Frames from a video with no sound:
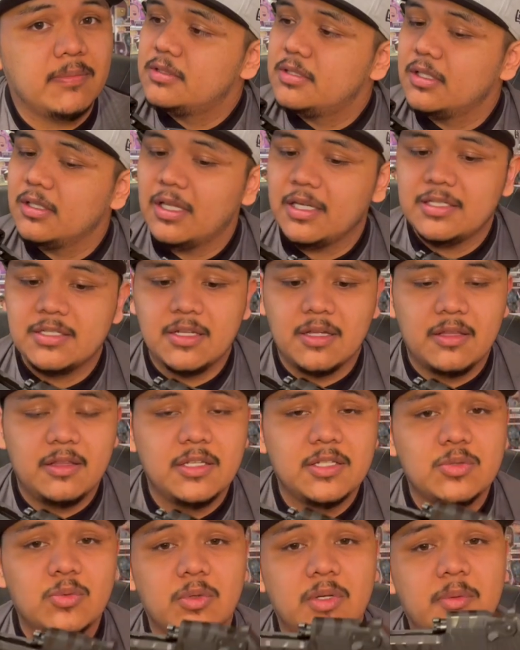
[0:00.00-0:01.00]
till I saw
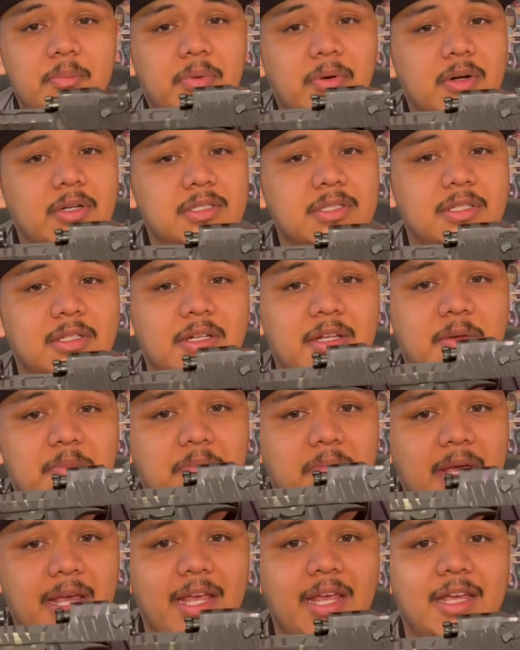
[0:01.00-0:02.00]
this one in person, and
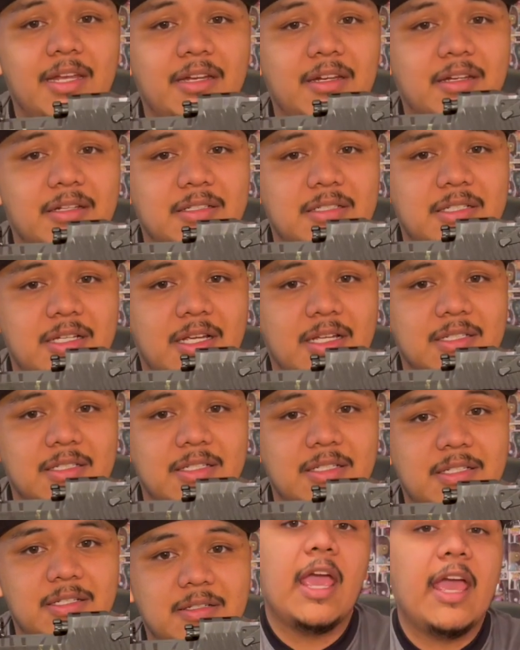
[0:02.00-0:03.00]
man, it is sexy.